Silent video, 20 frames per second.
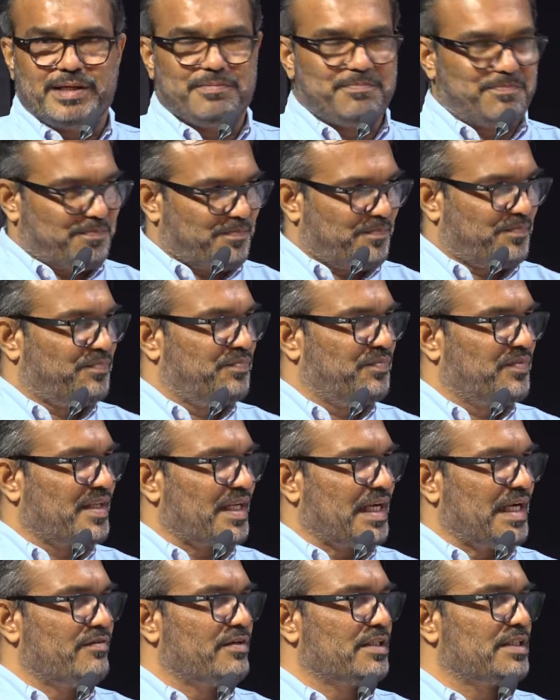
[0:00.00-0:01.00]
term.
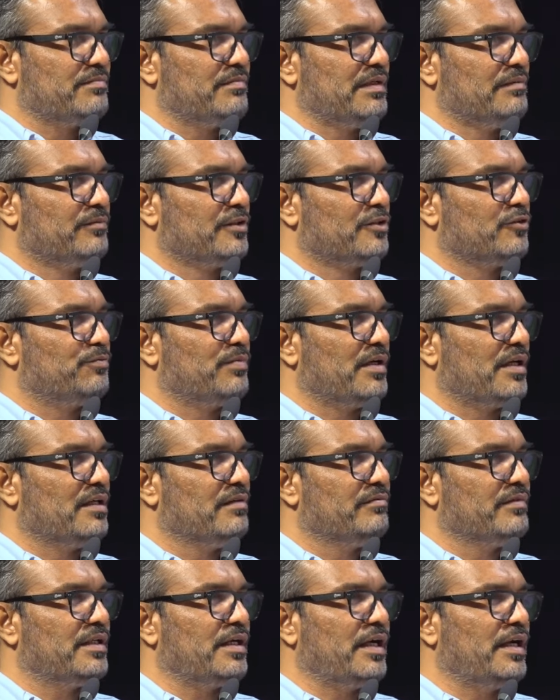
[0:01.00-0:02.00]
I was a member of
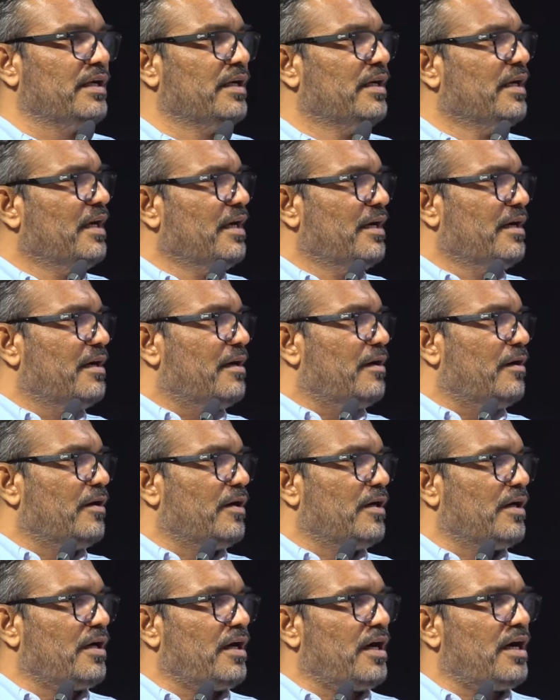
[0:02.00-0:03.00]
parliament. And
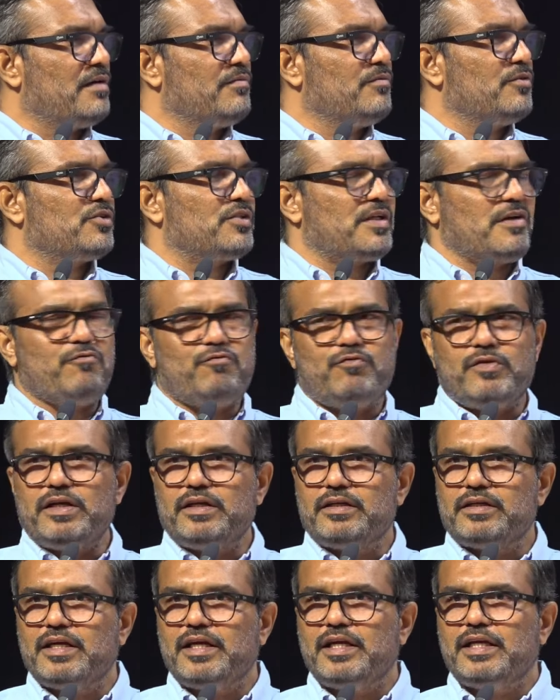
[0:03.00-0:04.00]
almost every
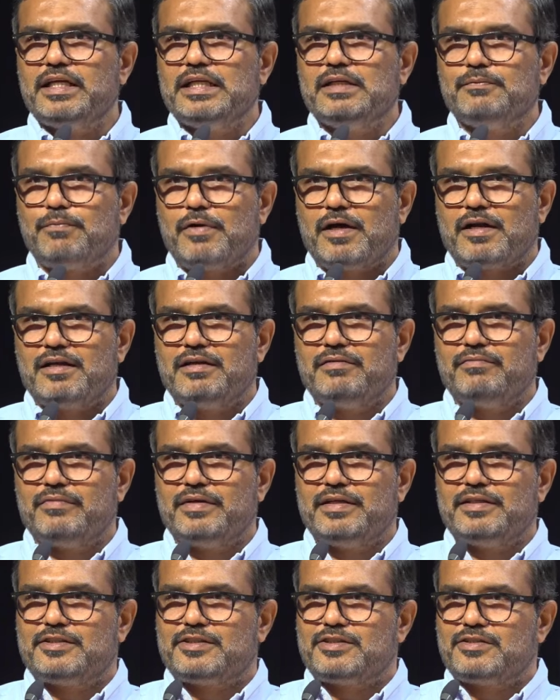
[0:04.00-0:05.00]
day in
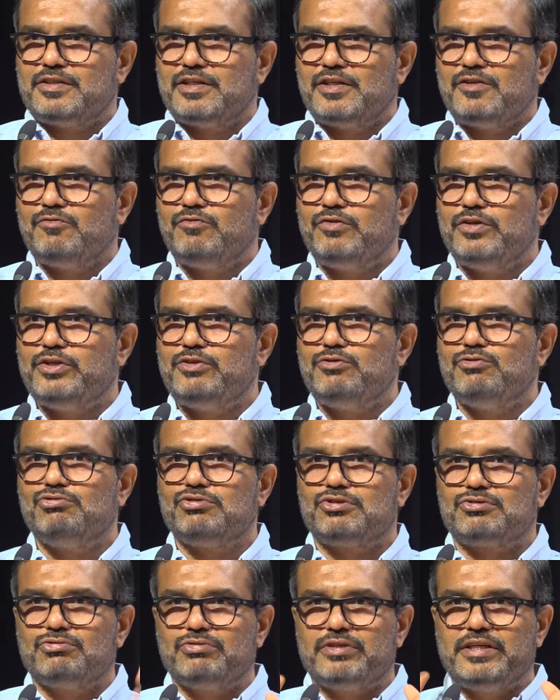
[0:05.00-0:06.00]
parliament, we
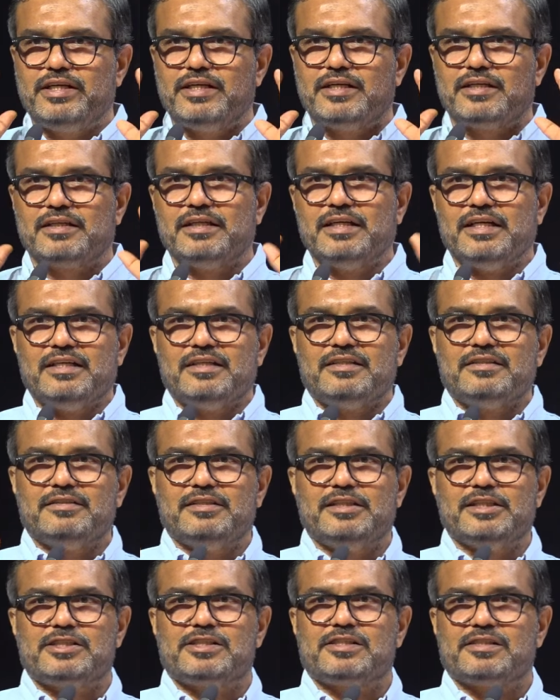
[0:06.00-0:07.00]
used to hear
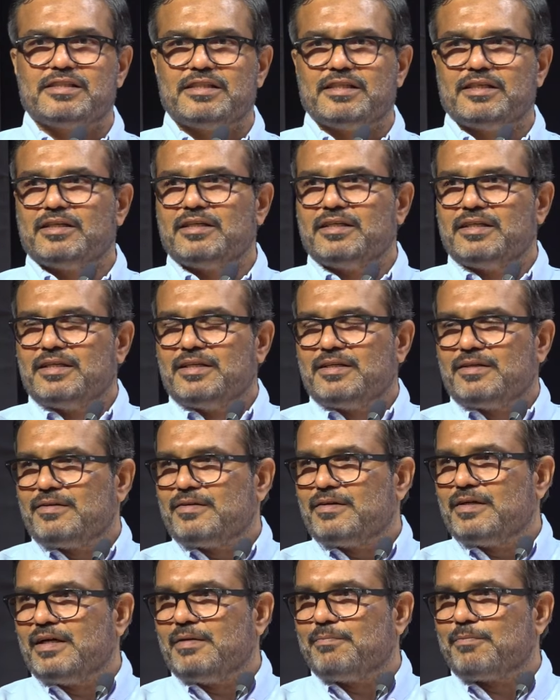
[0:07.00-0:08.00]
this
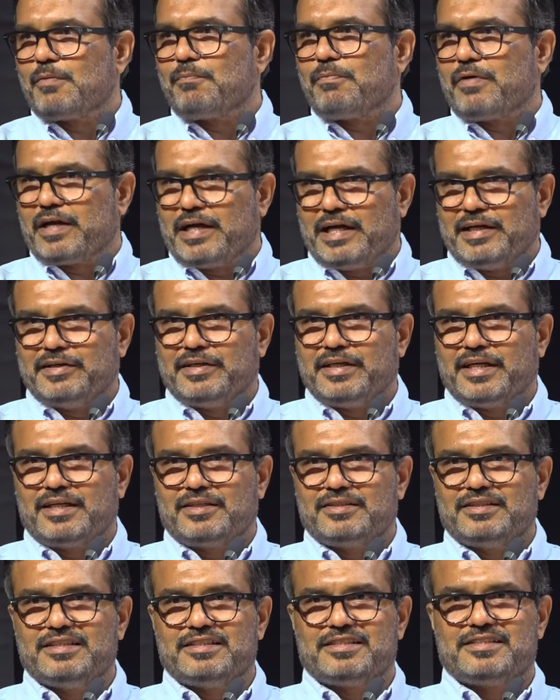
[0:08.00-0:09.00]
propaganda.
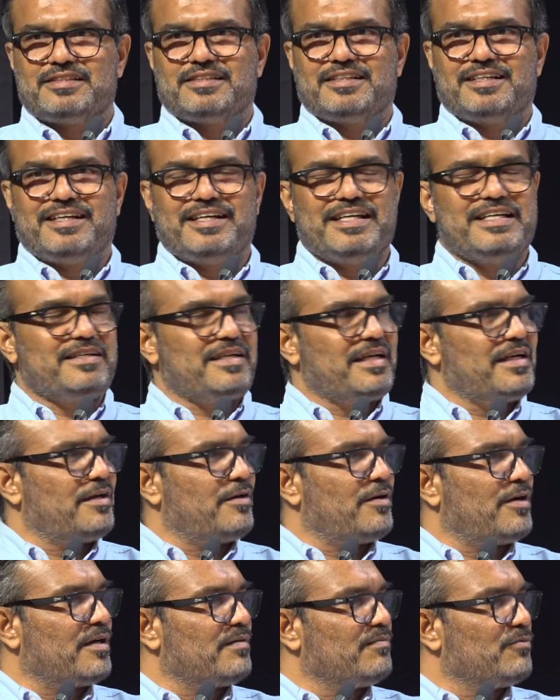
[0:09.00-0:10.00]

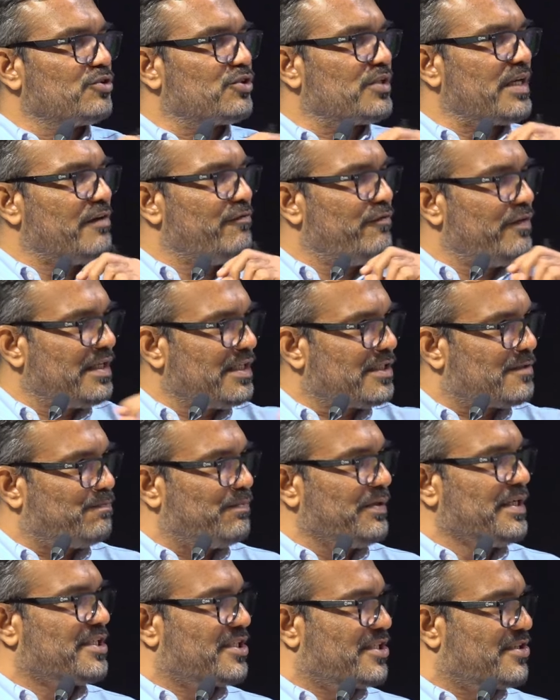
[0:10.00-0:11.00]
Almost every
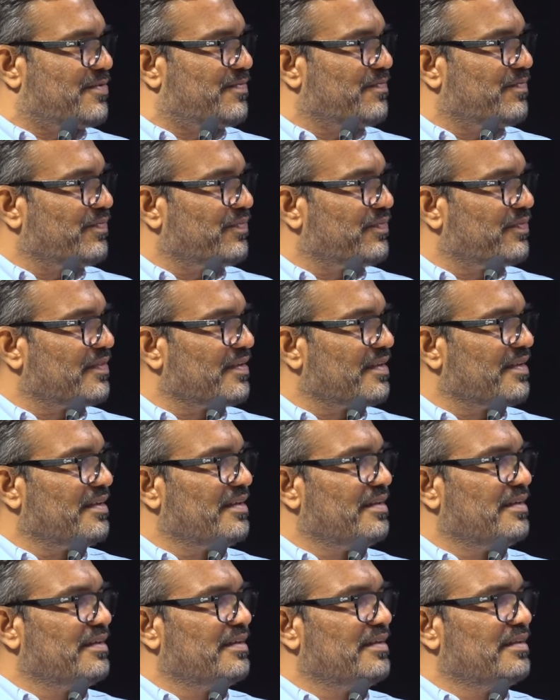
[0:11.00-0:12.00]
speech,
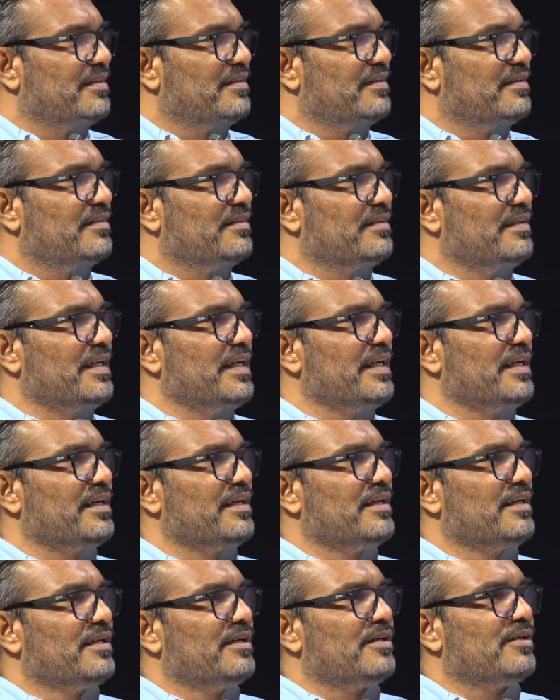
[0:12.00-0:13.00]
they
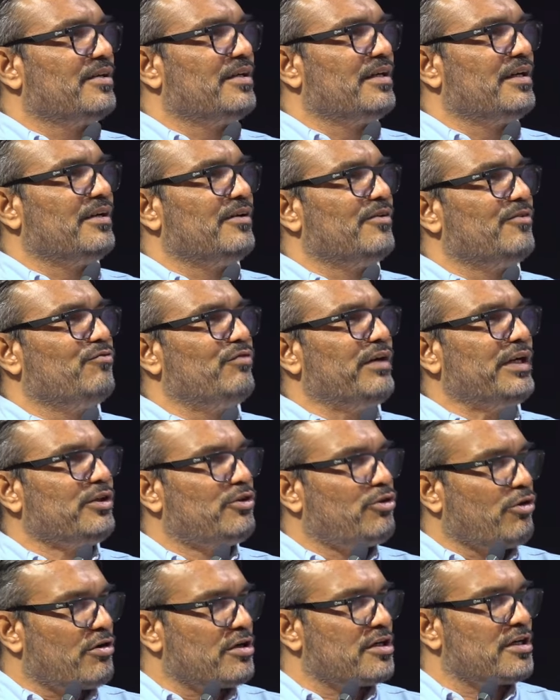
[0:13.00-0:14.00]
went
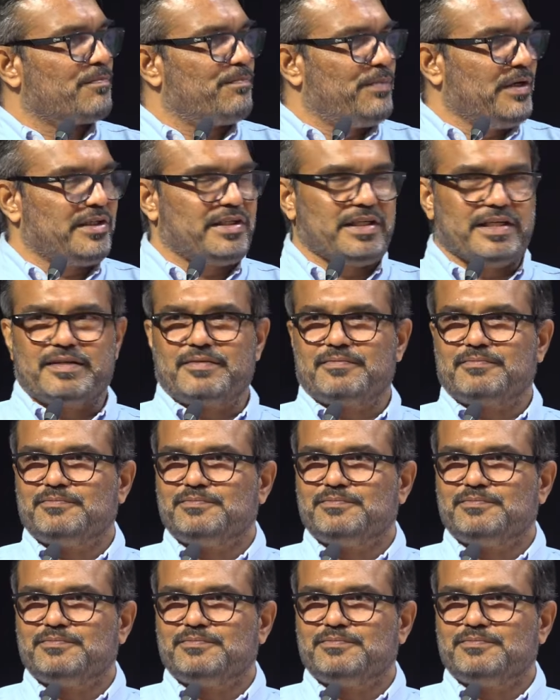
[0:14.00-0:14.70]
on repeating,